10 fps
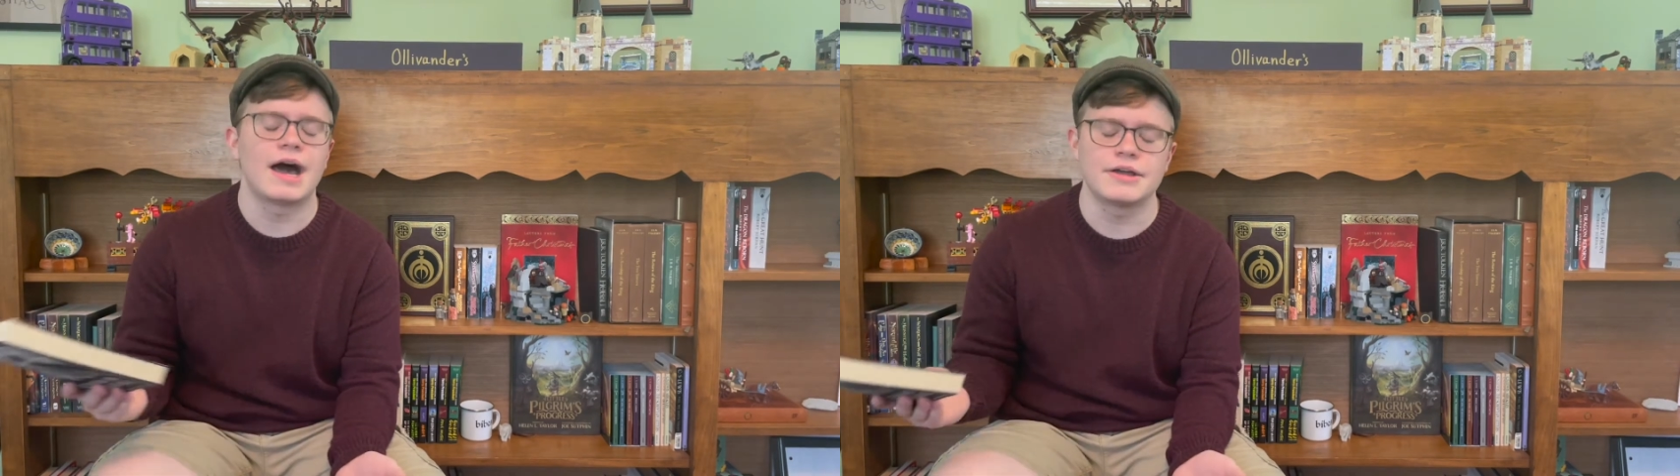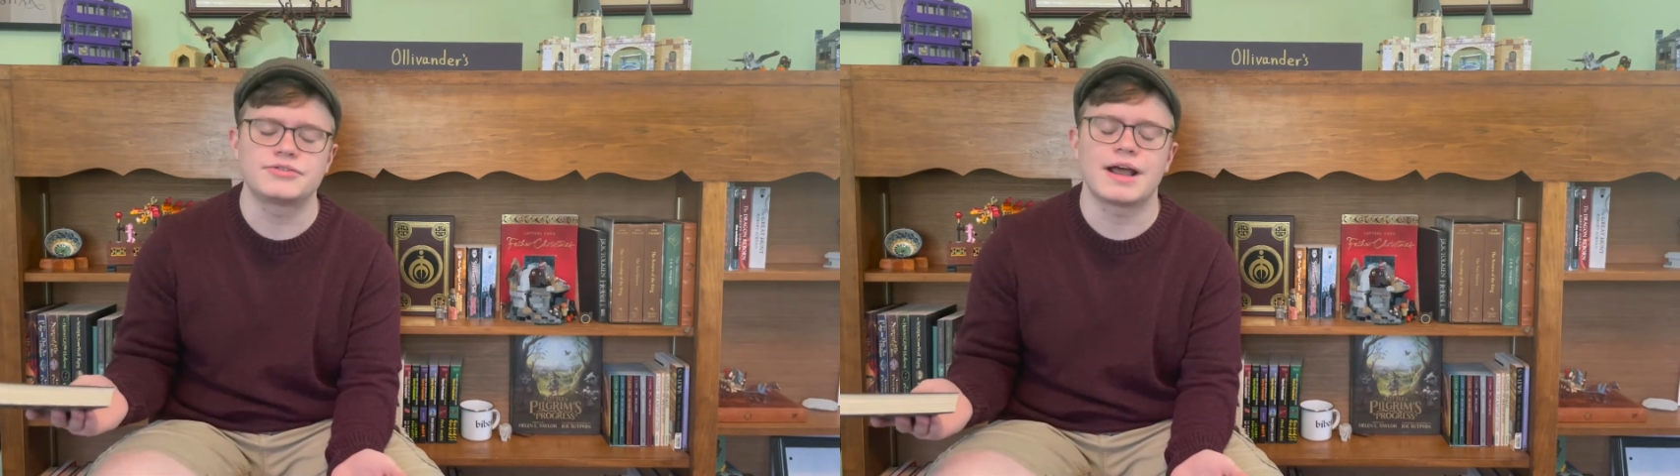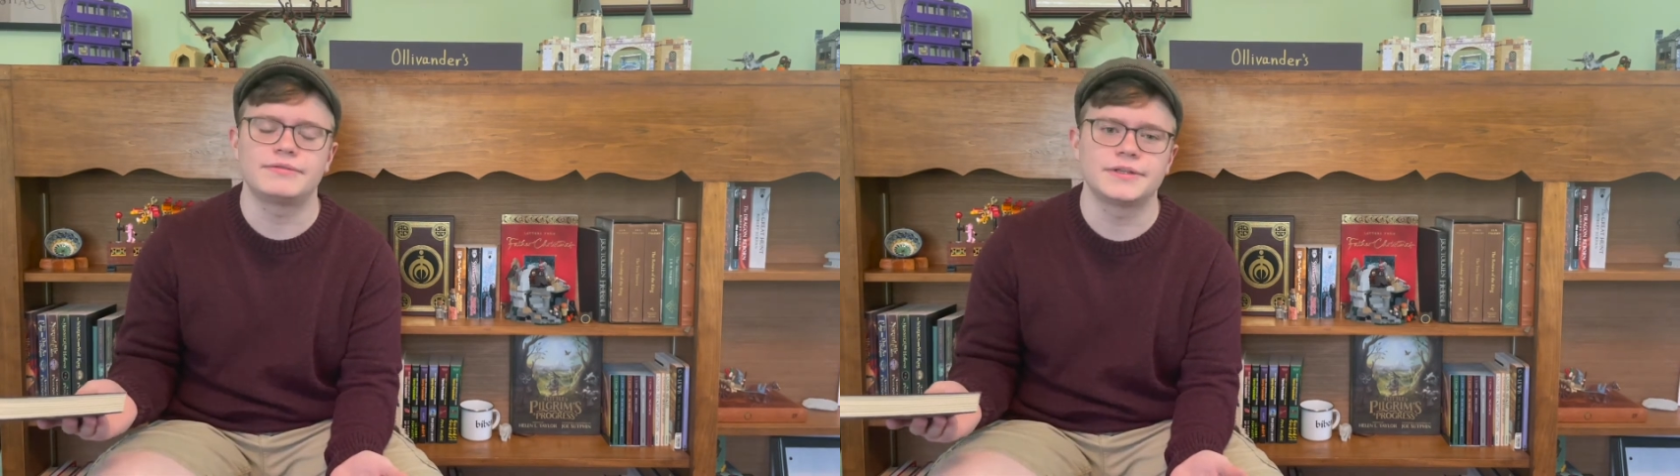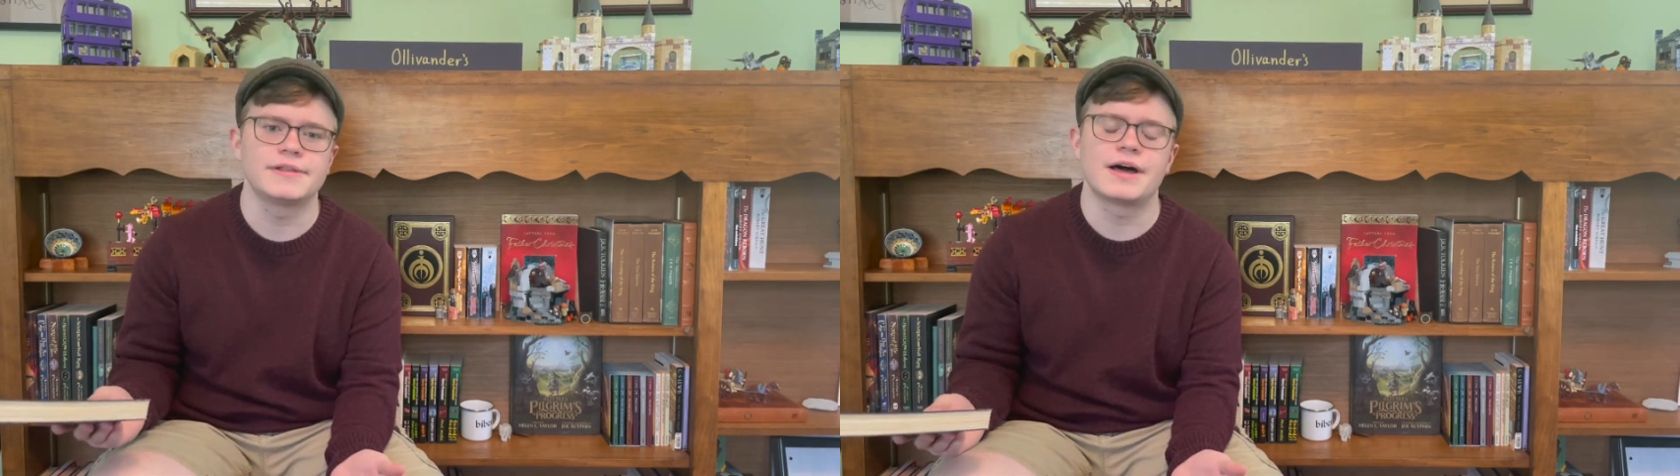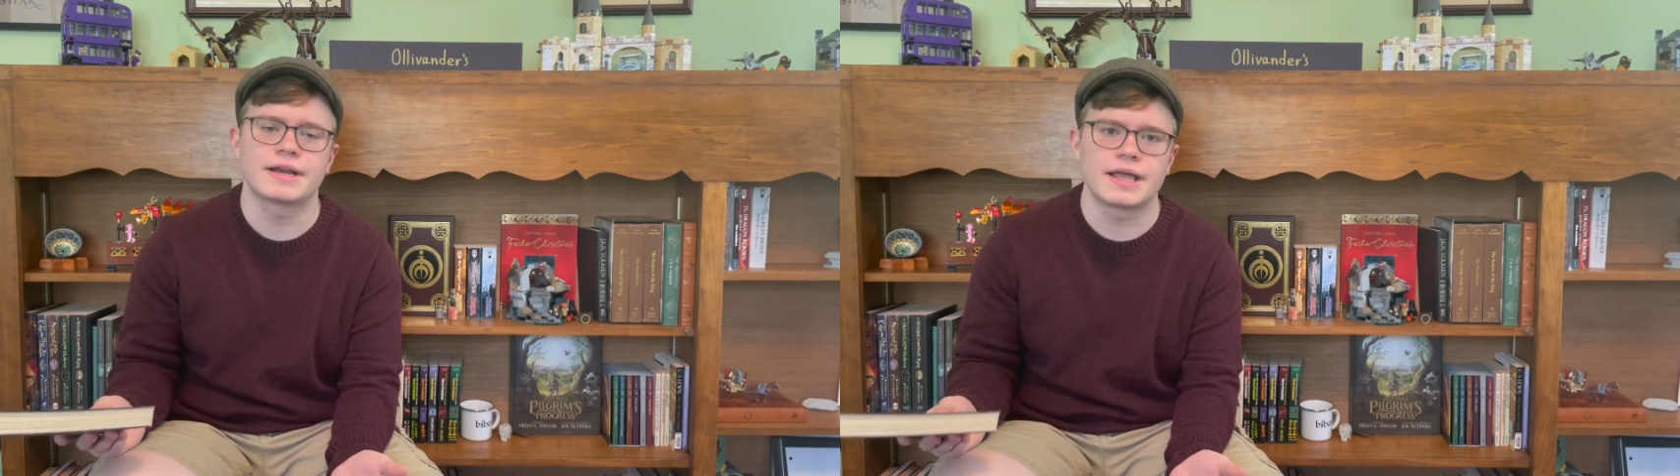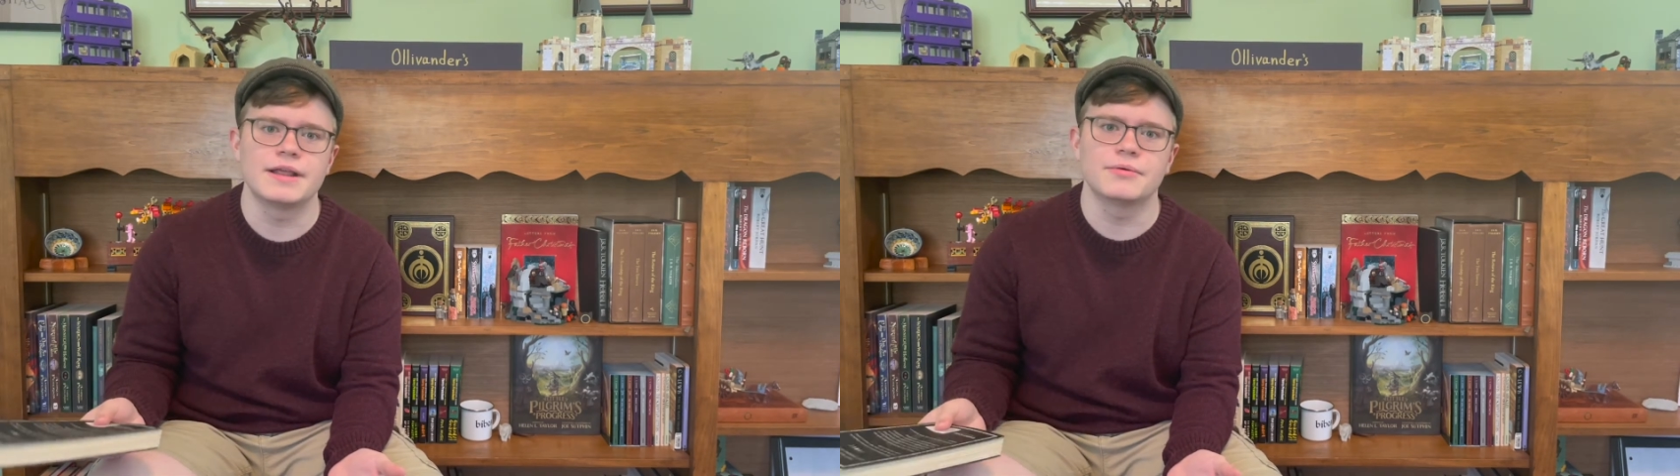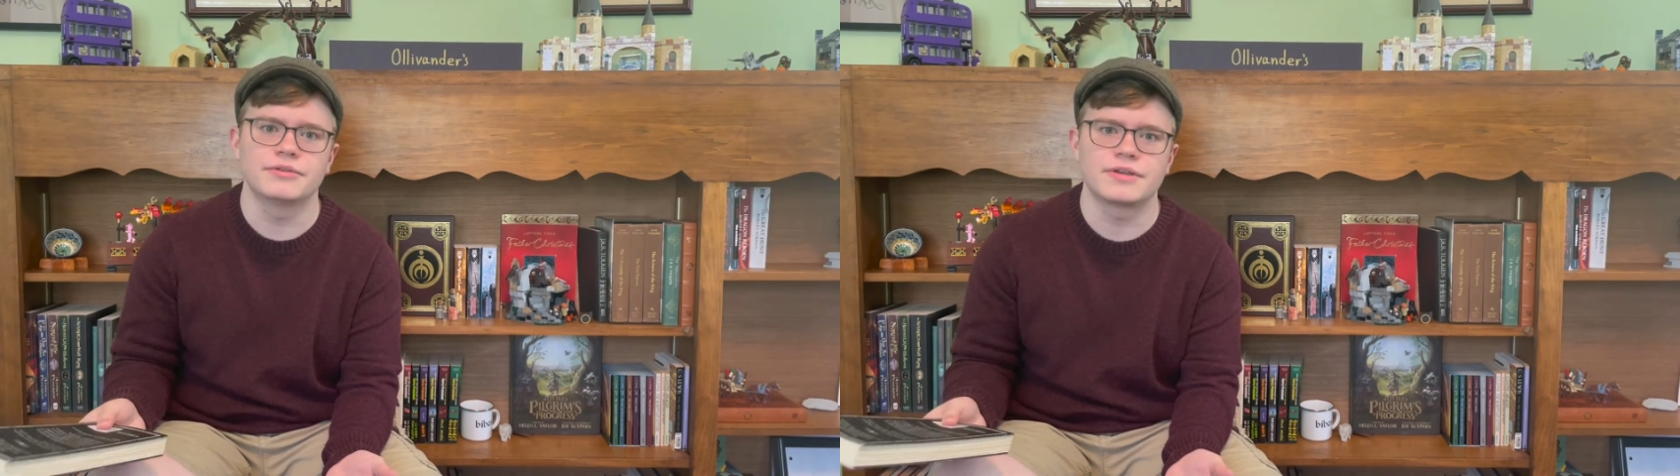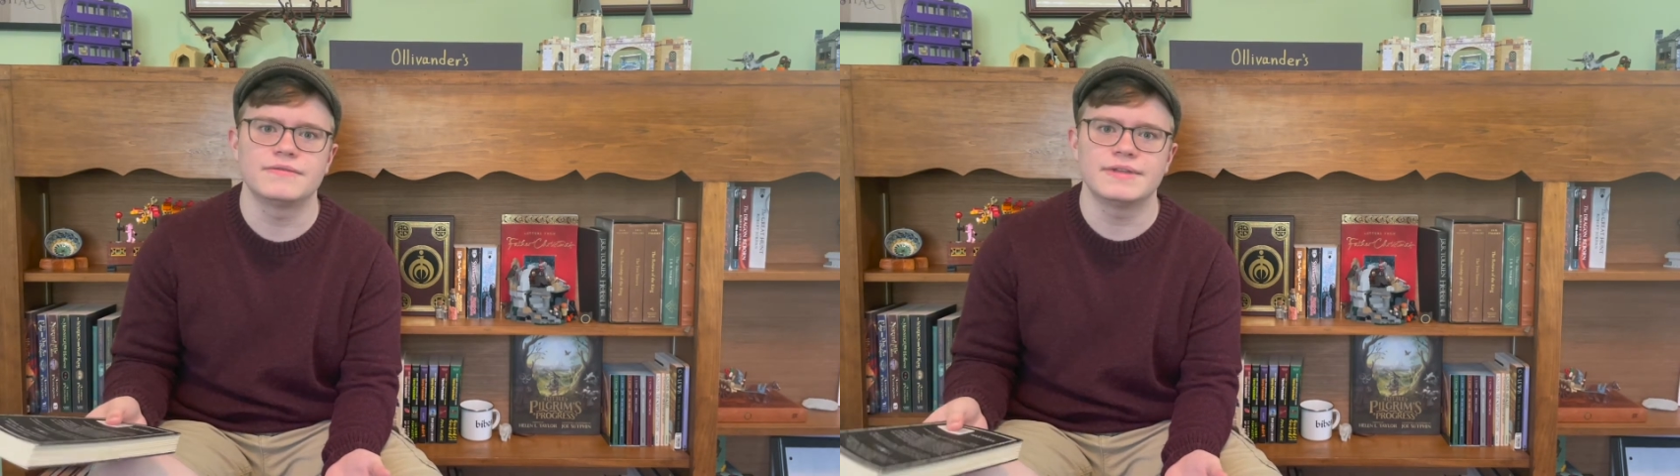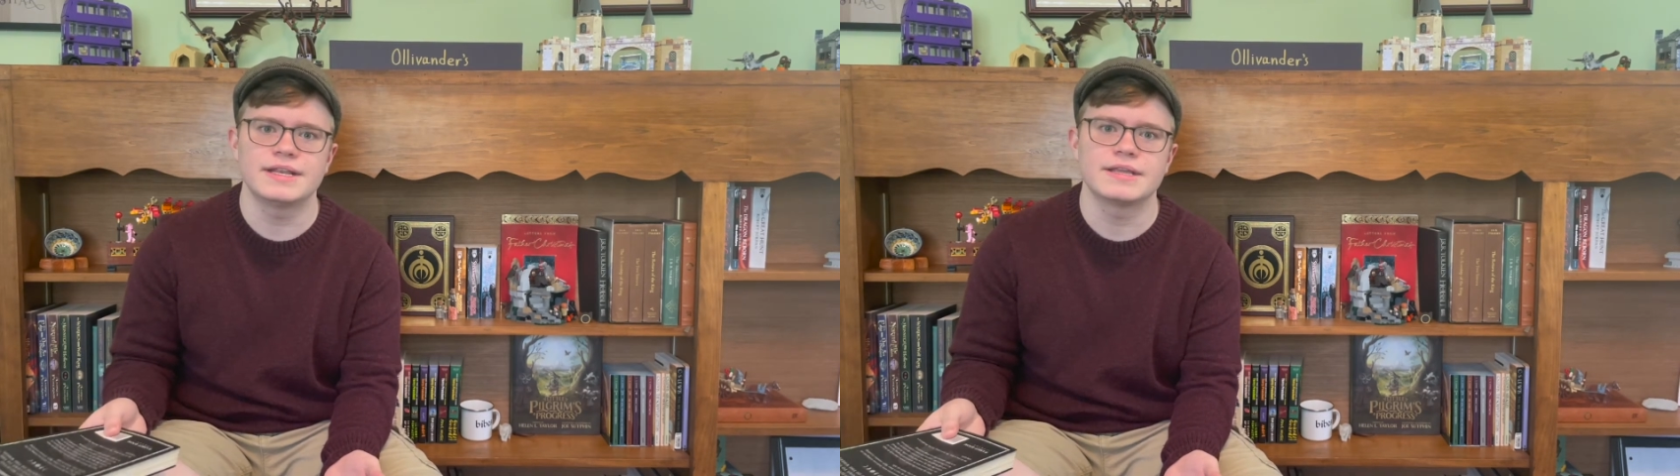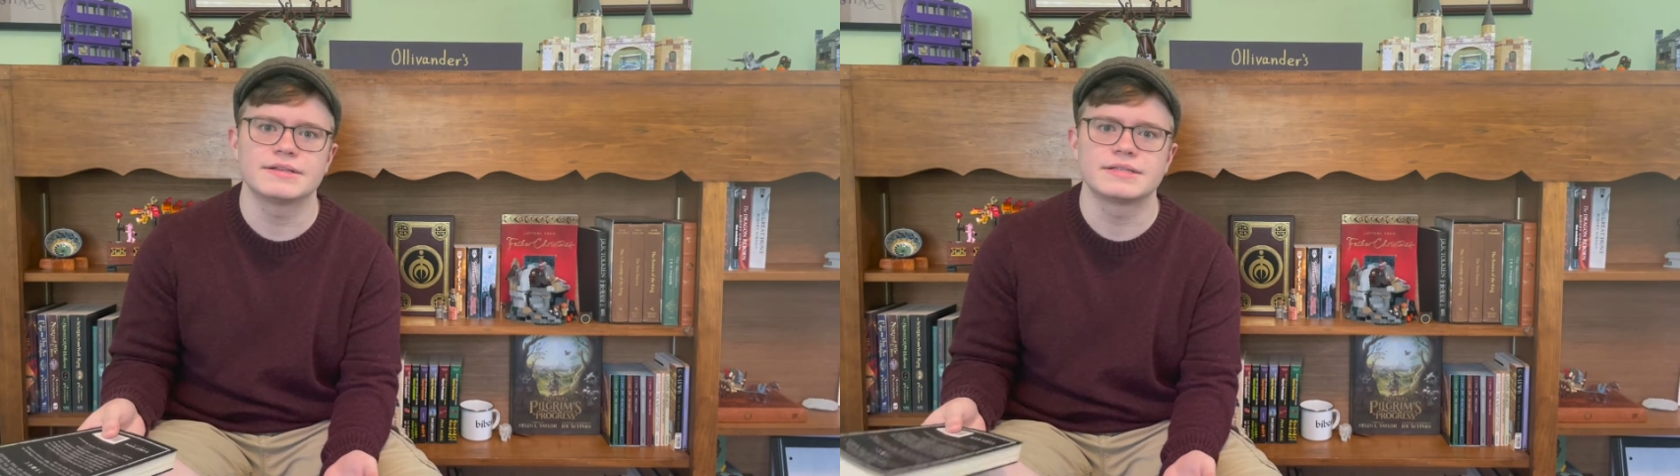I traveled a lot and it was
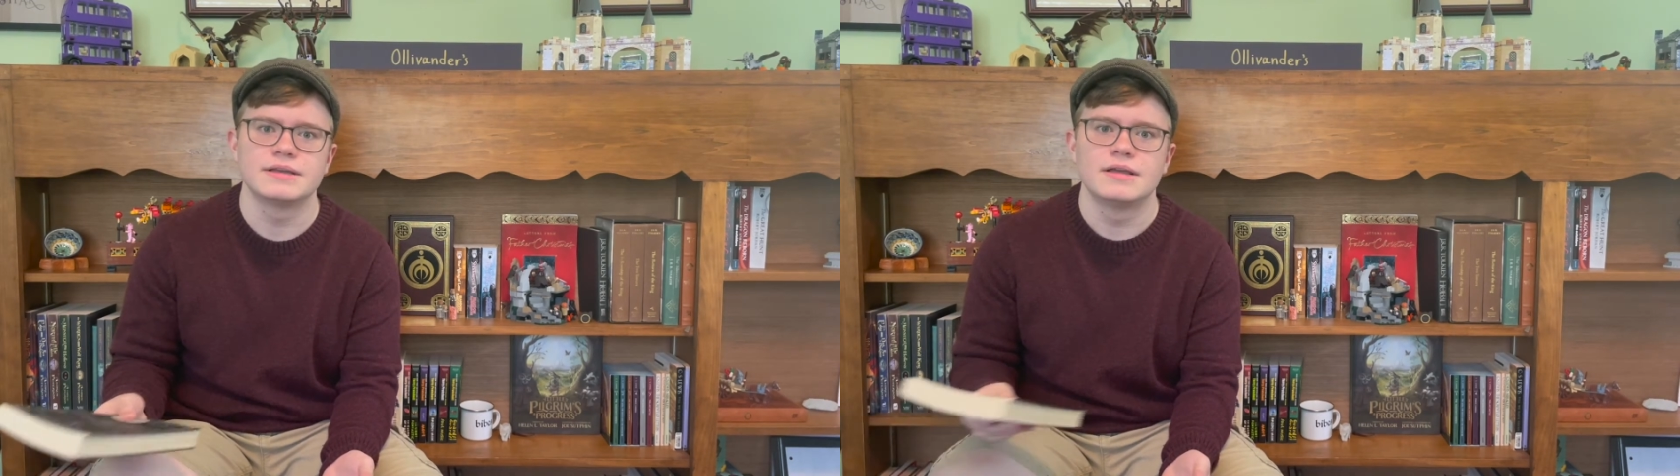convenient.